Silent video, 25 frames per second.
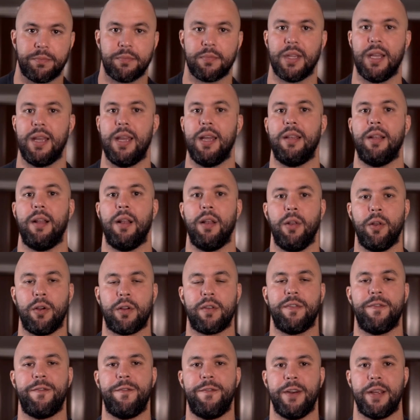and
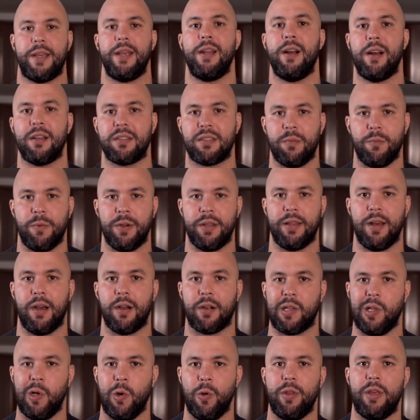look freaking awesome
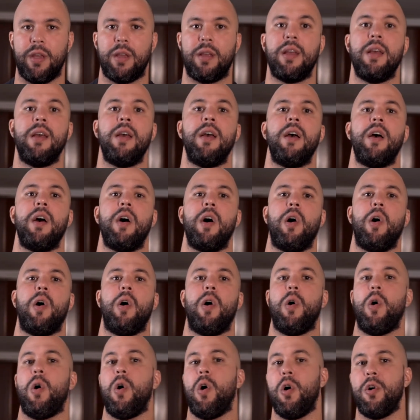without clothing,
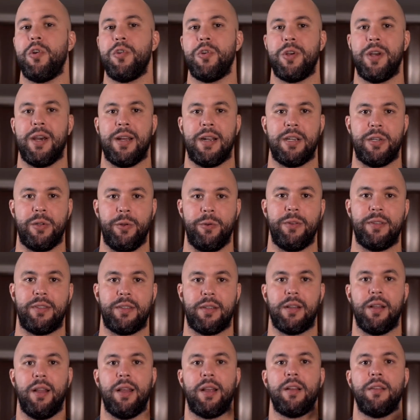all you gotta do is
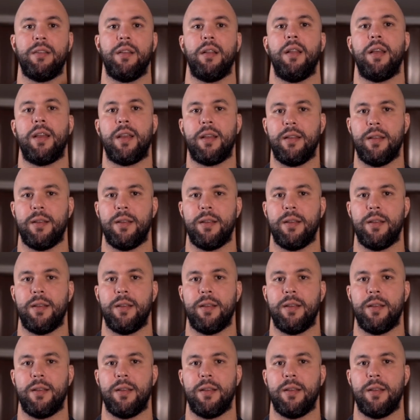click on the link in the